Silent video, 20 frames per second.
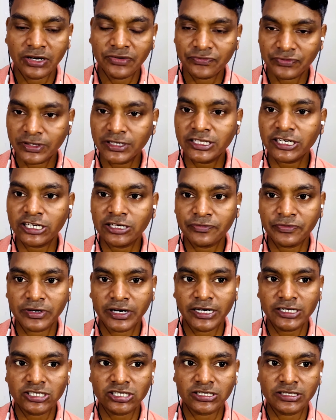feel the
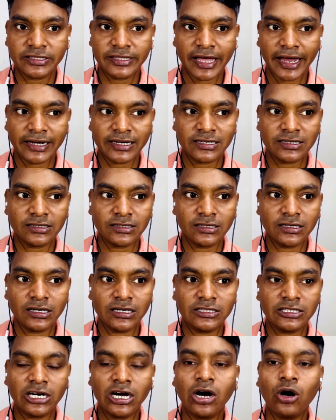difference that
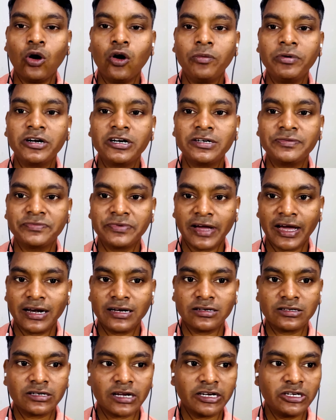the overhead fan
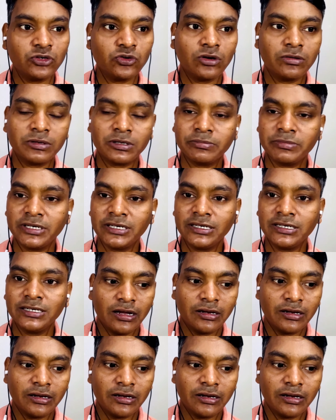running over me